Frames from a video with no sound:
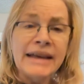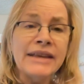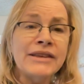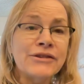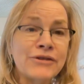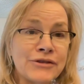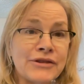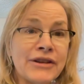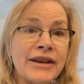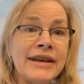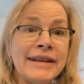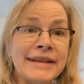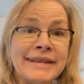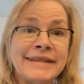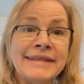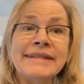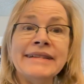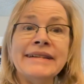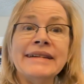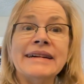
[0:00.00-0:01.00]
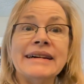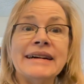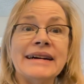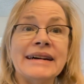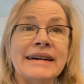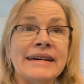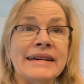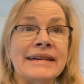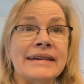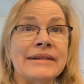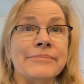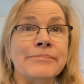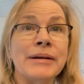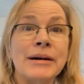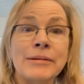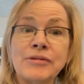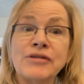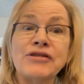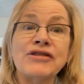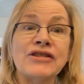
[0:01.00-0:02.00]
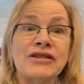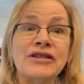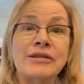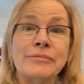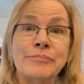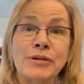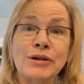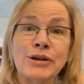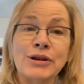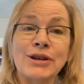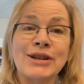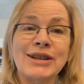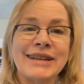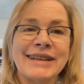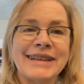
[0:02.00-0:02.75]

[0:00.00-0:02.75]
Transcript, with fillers: you're done uh, publishing the book.